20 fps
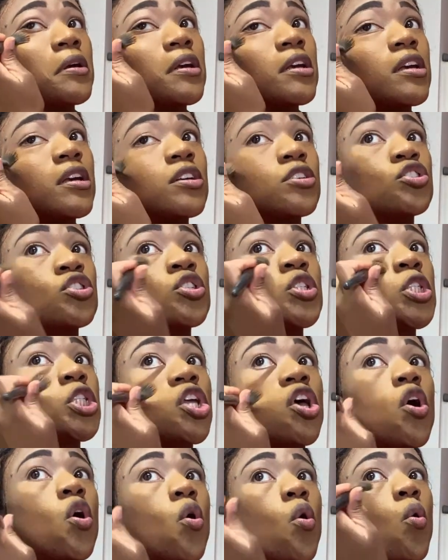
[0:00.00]
He is
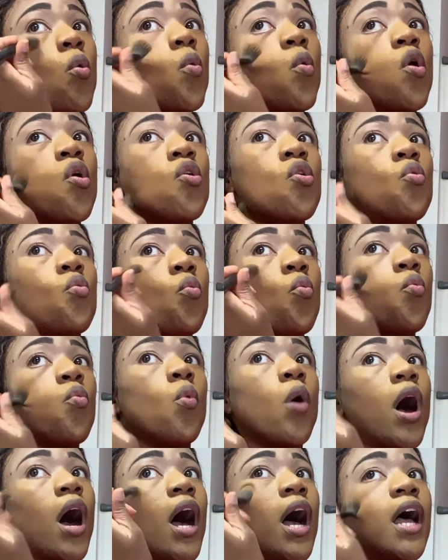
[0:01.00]
so
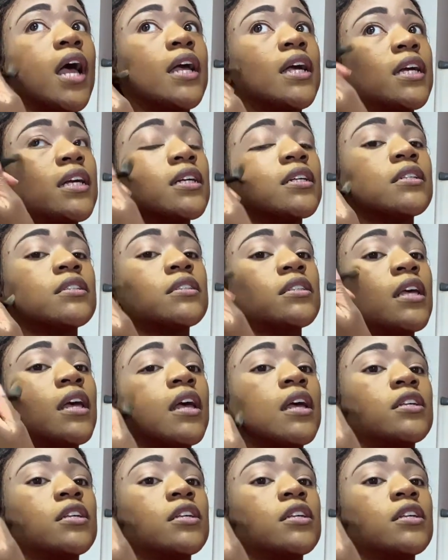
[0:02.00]
wise,